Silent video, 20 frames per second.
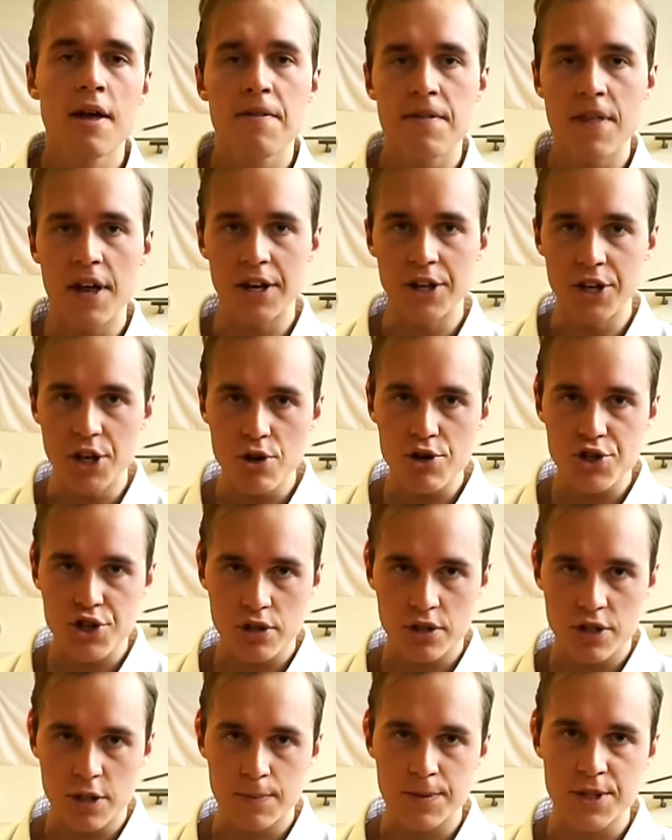then you
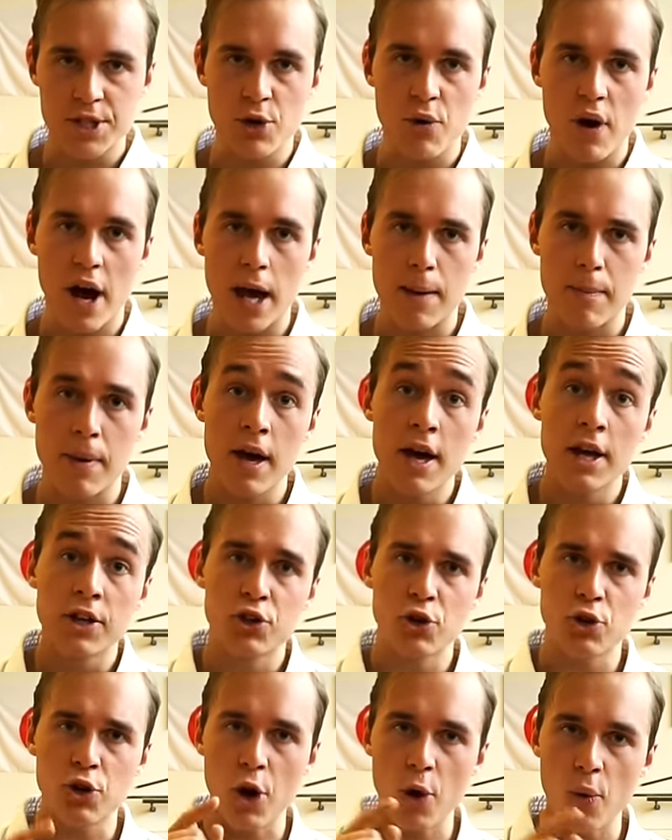should subscribe
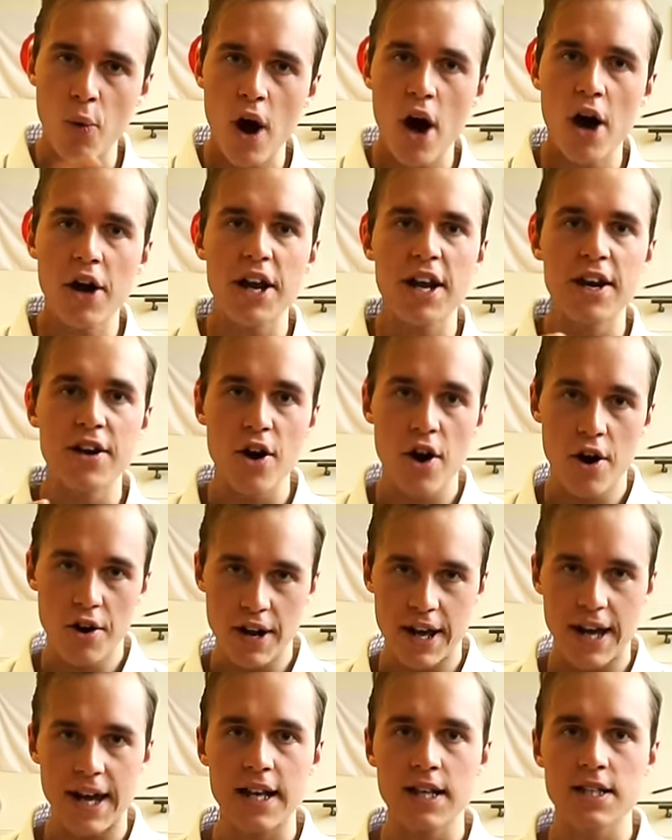to Karate
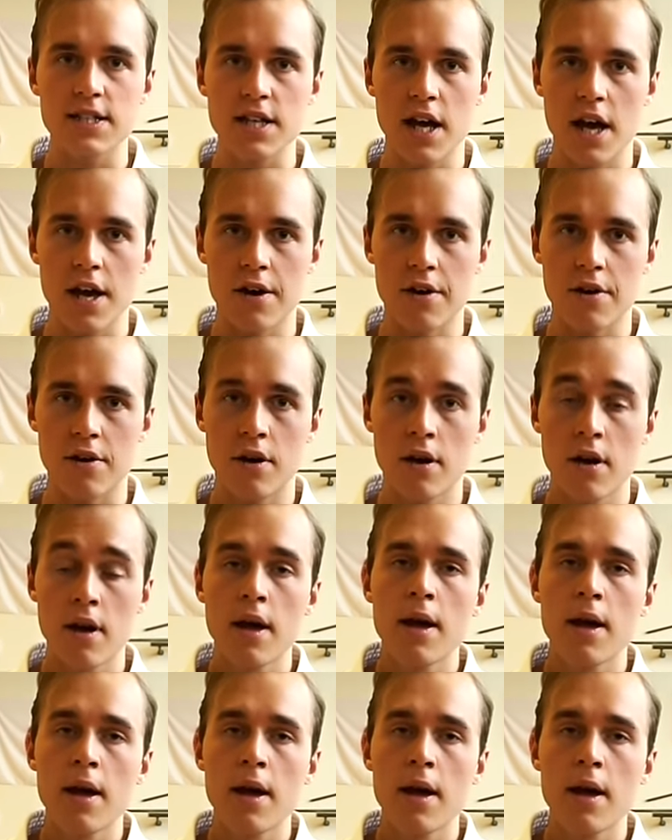Nerd Insider,